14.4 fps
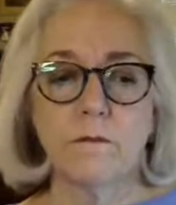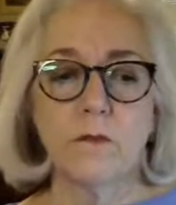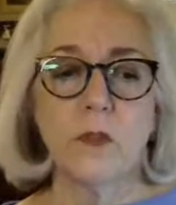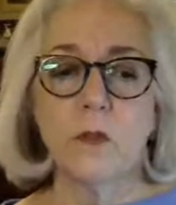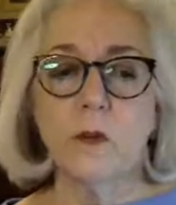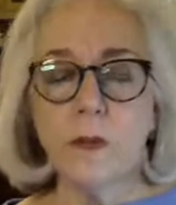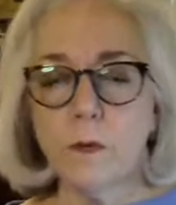
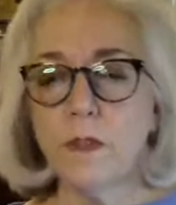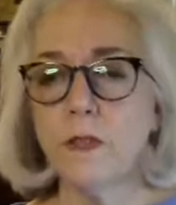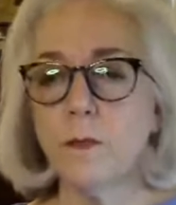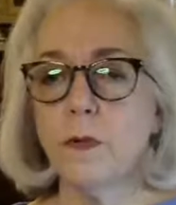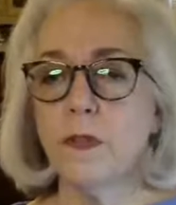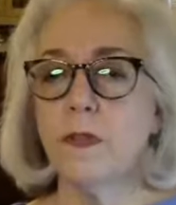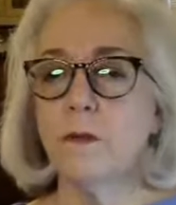Your daughter wants
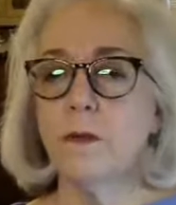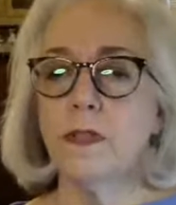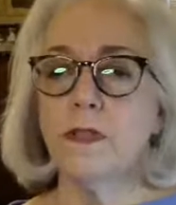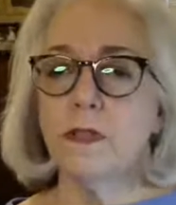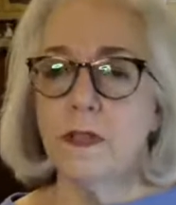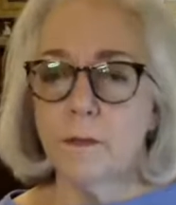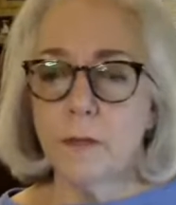to bring you
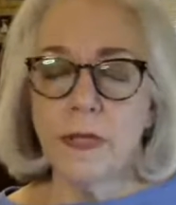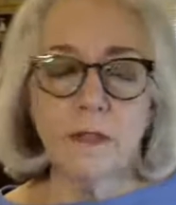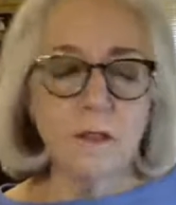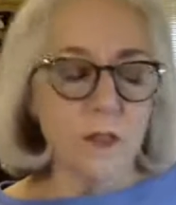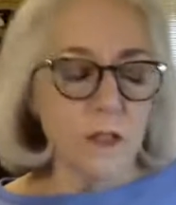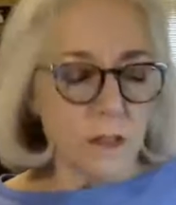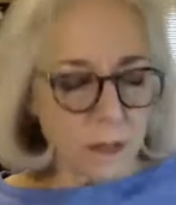in. Come
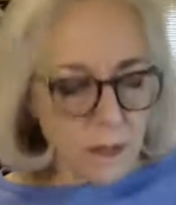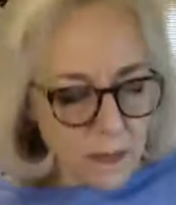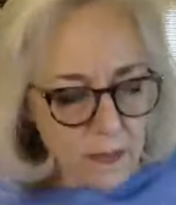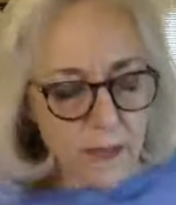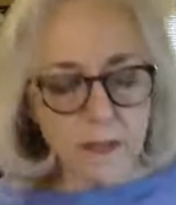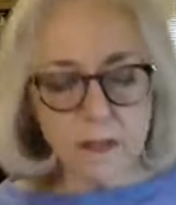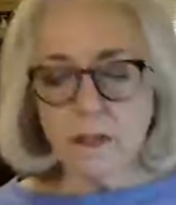in. She's going to
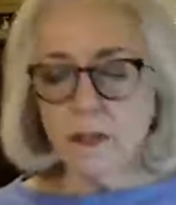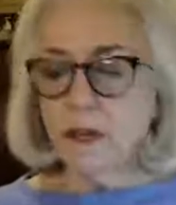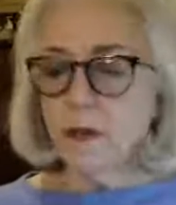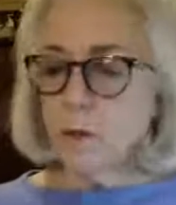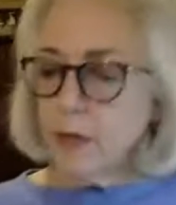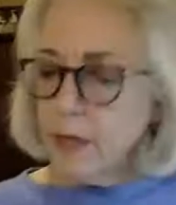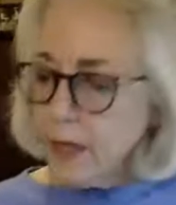sit outside.
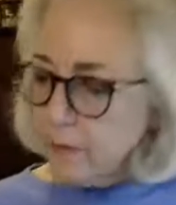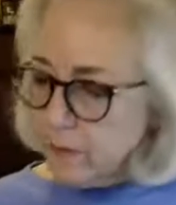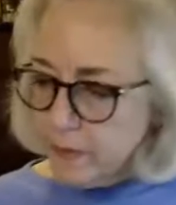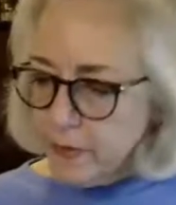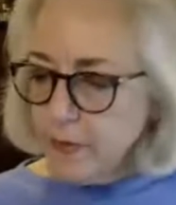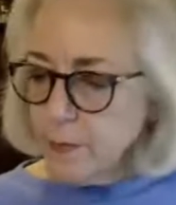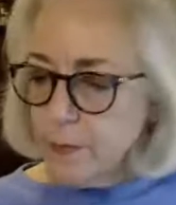We're going to have a
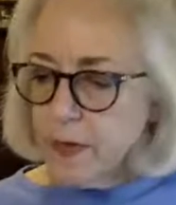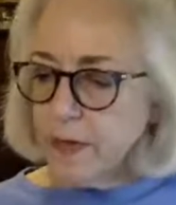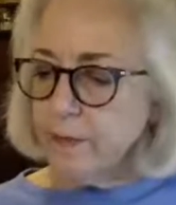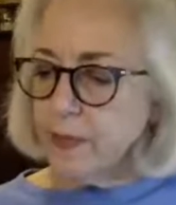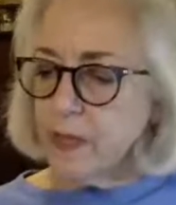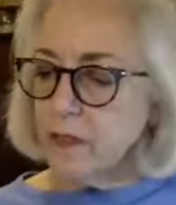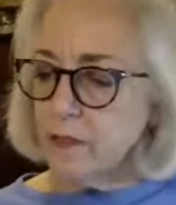very
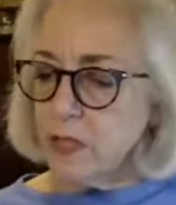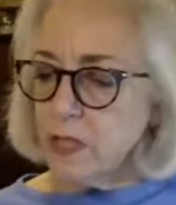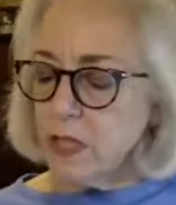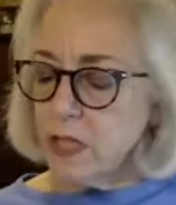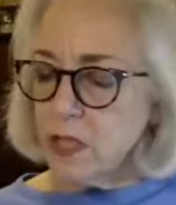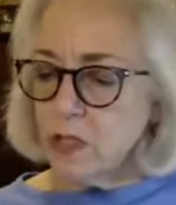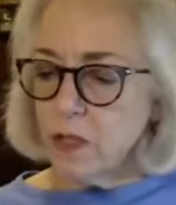private
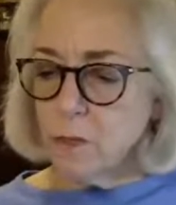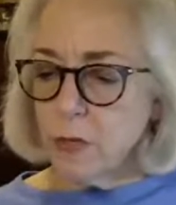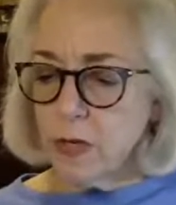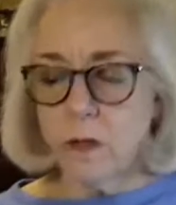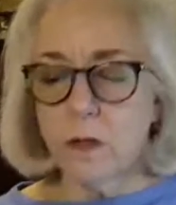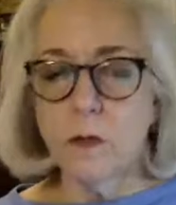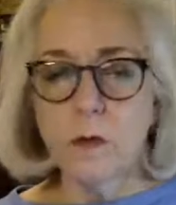conversation
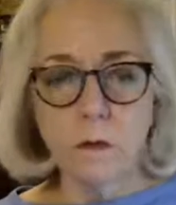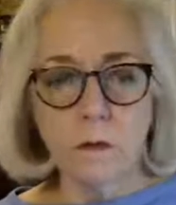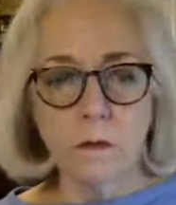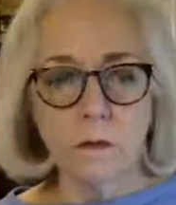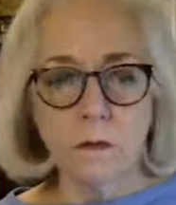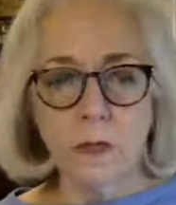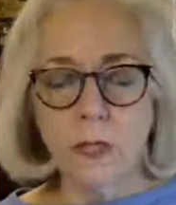about you,
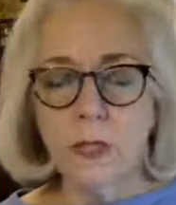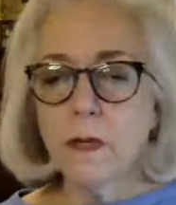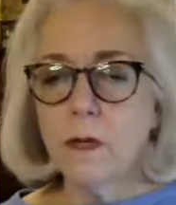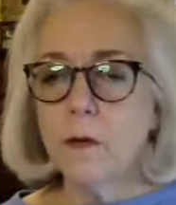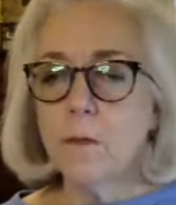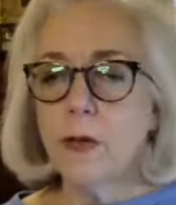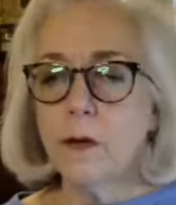
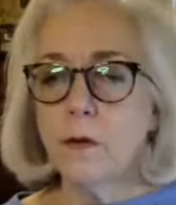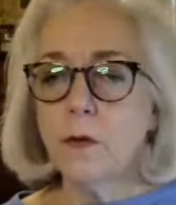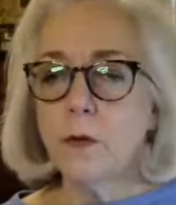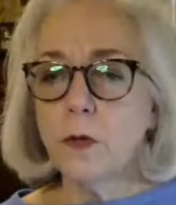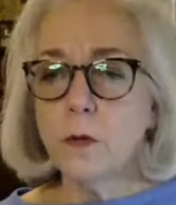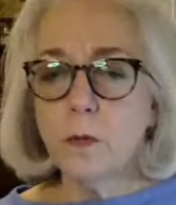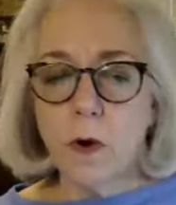about who
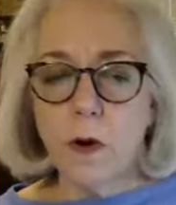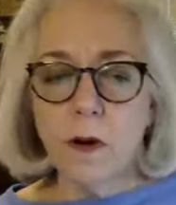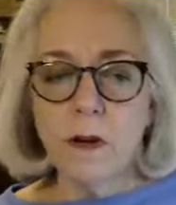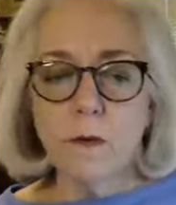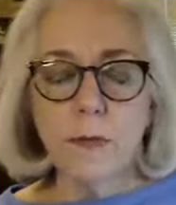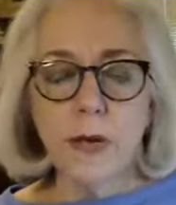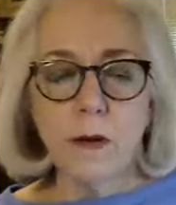you
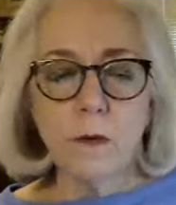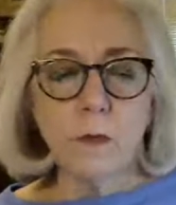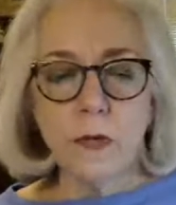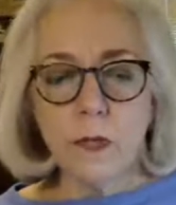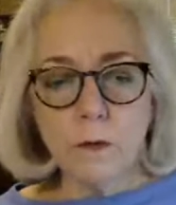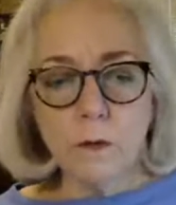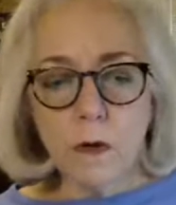are, about
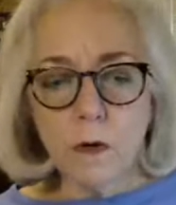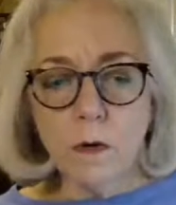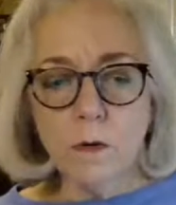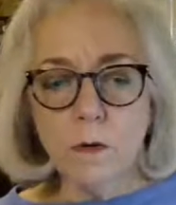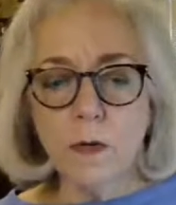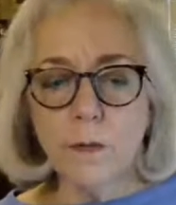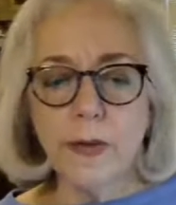what you
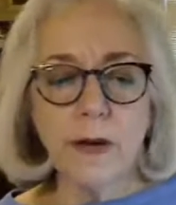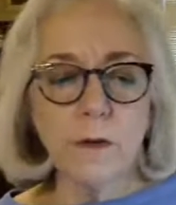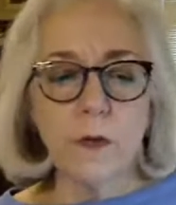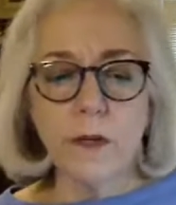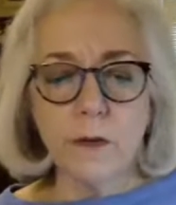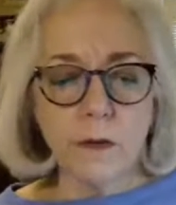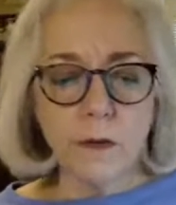own, about
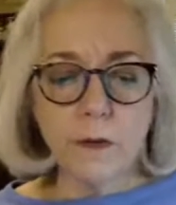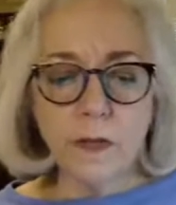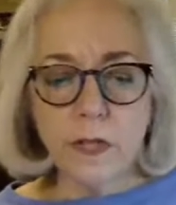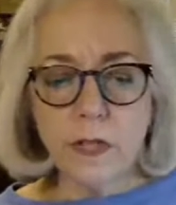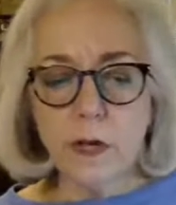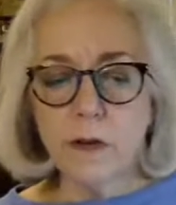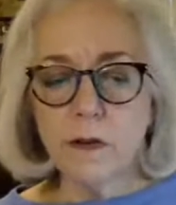what your
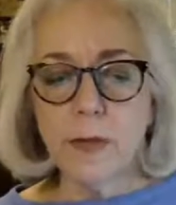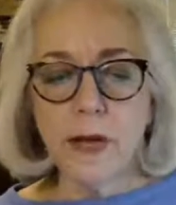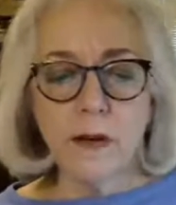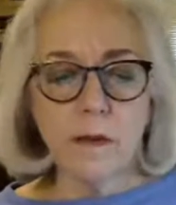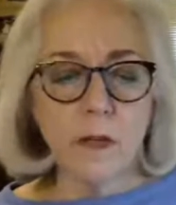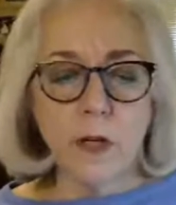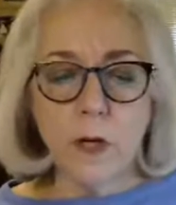thoughts are,
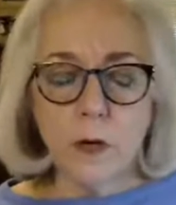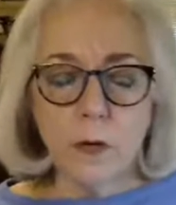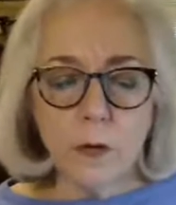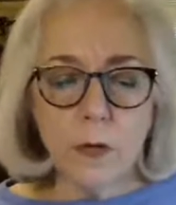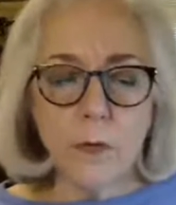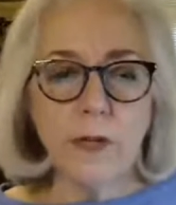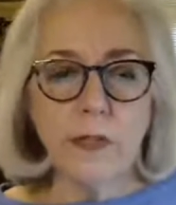about who
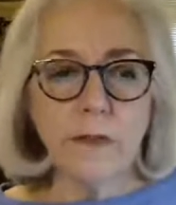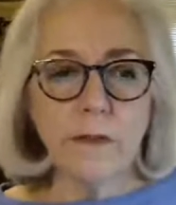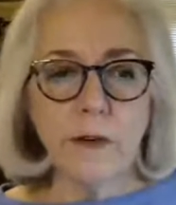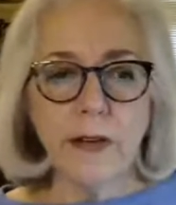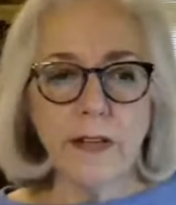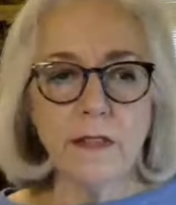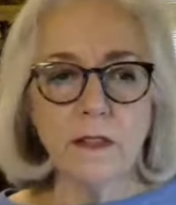you want to leave
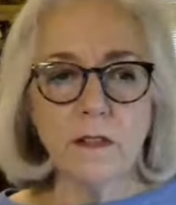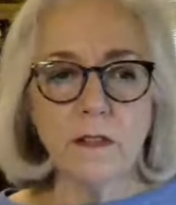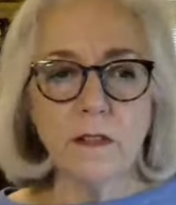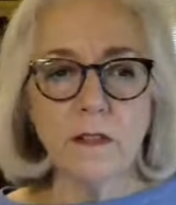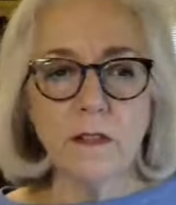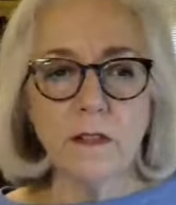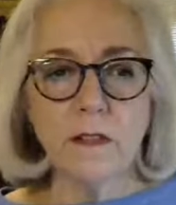your assets
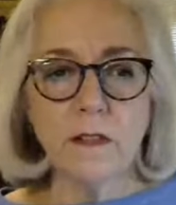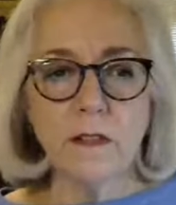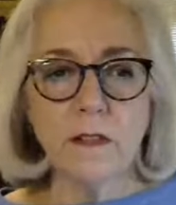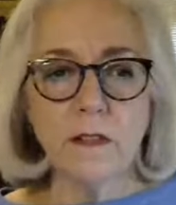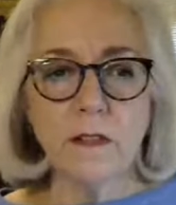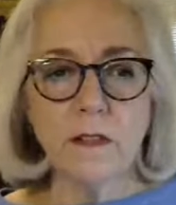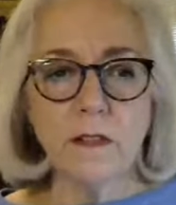to. We're not
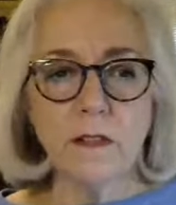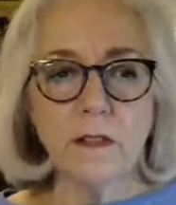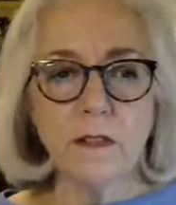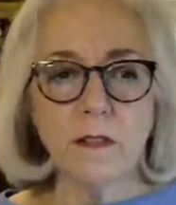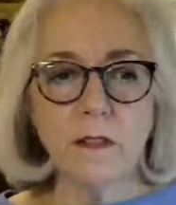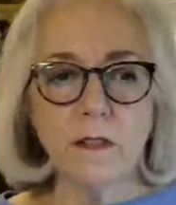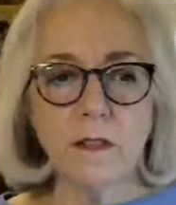going to rush
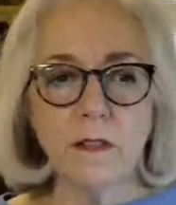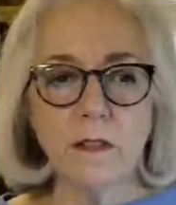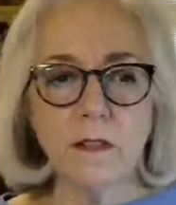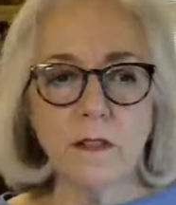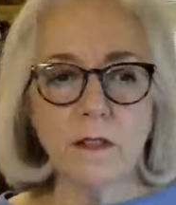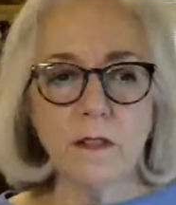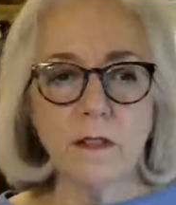this thing.